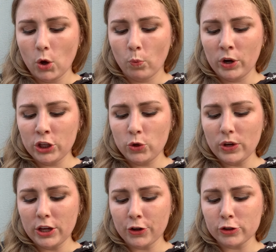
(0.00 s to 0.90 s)
When you
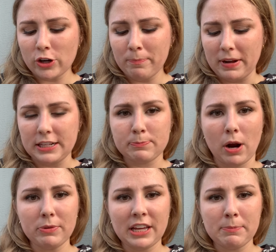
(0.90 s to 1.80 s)
get your trumpet, it's
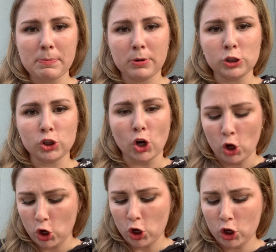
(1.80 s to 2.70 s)
probably going to be pushed
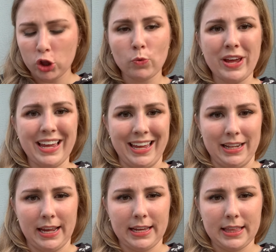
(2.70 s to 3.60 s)
all the way in
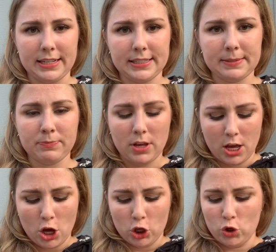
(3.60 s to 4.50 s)
like this.
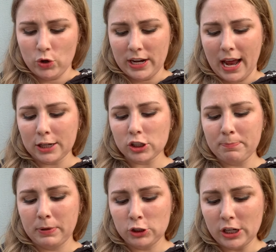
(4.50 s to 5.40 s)
You can actually
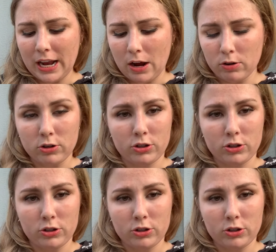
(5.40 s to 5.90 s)
push it out,